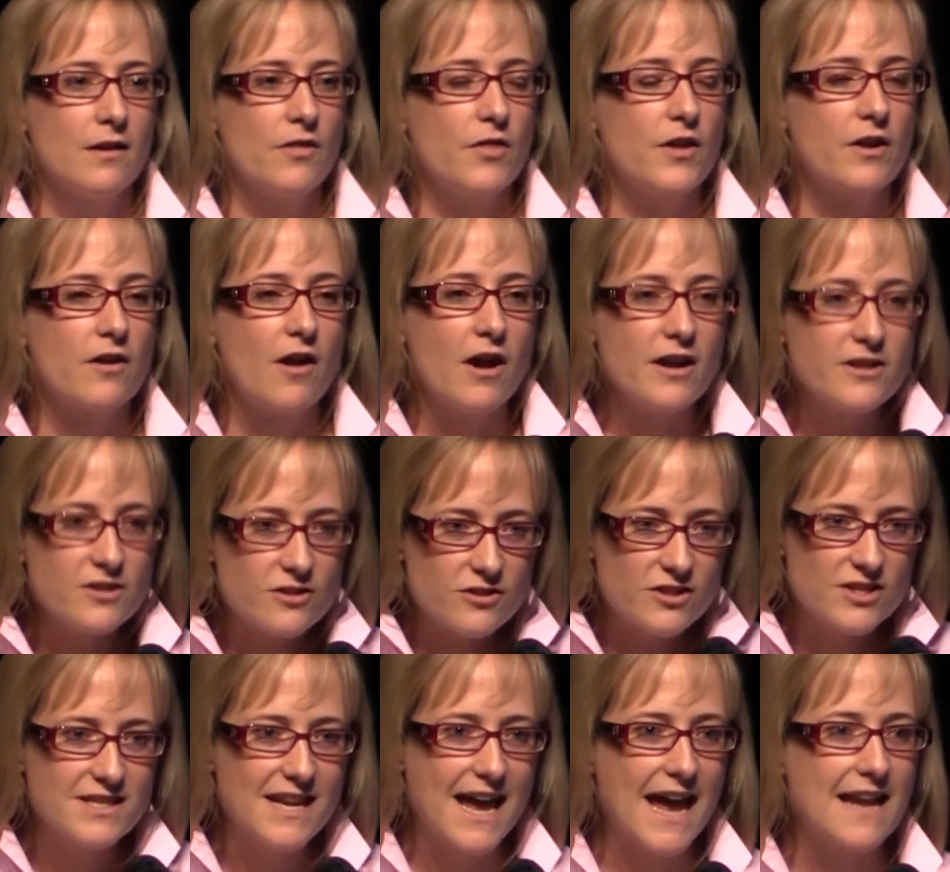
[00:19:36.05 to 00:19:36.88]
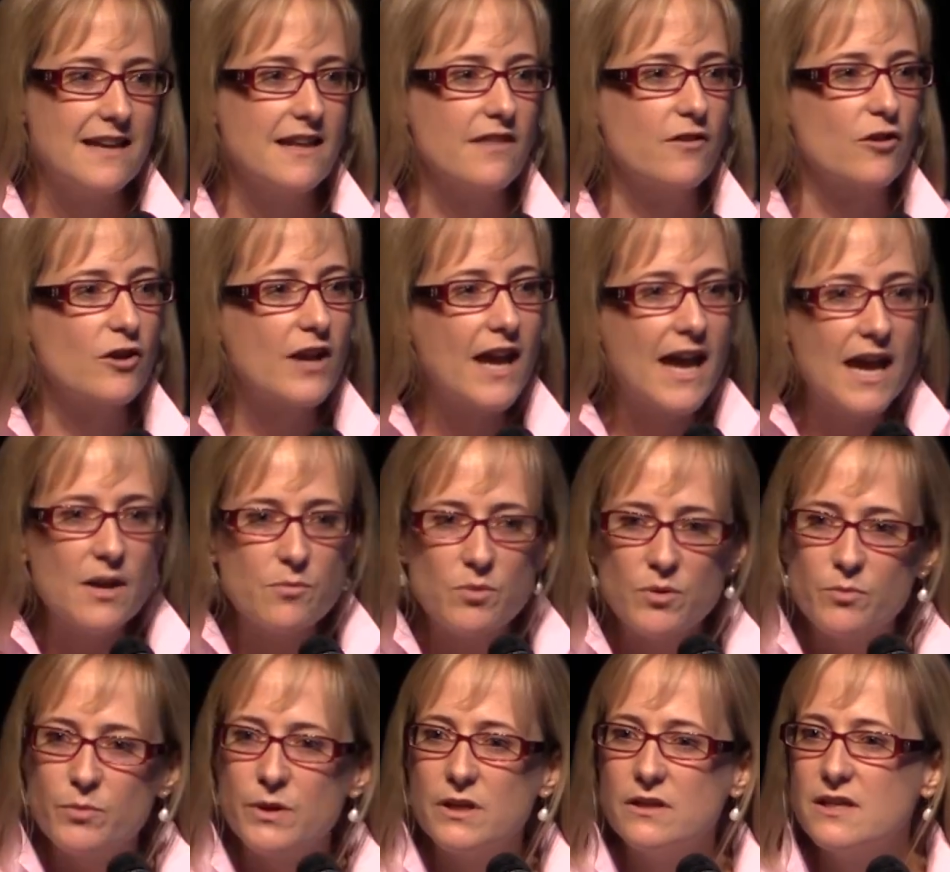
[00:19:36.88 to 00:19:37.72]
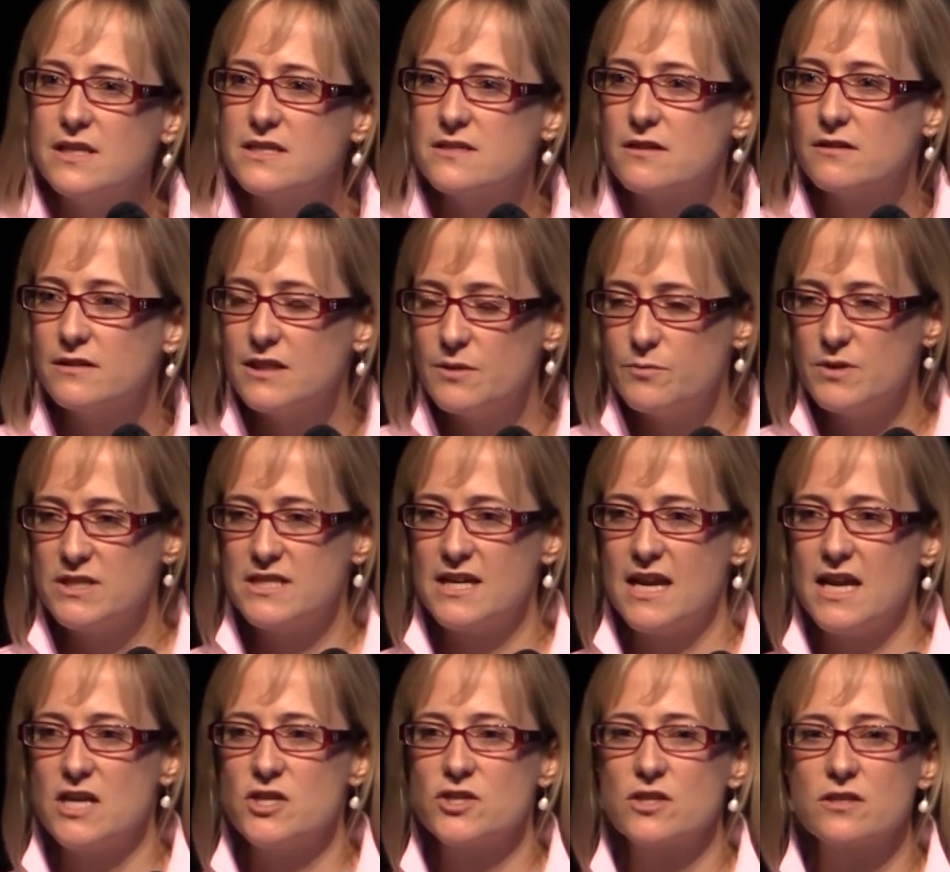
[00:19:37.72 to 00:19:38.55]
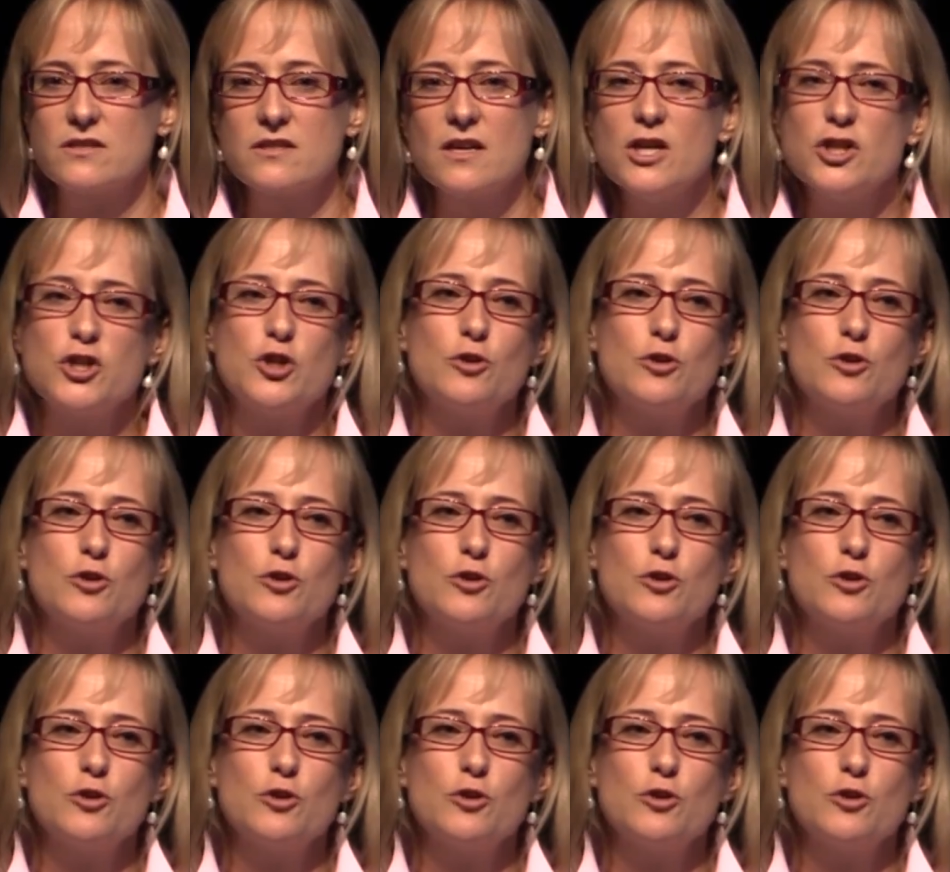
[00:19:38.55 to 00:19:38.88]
their understanding, their capabilities, their limitations,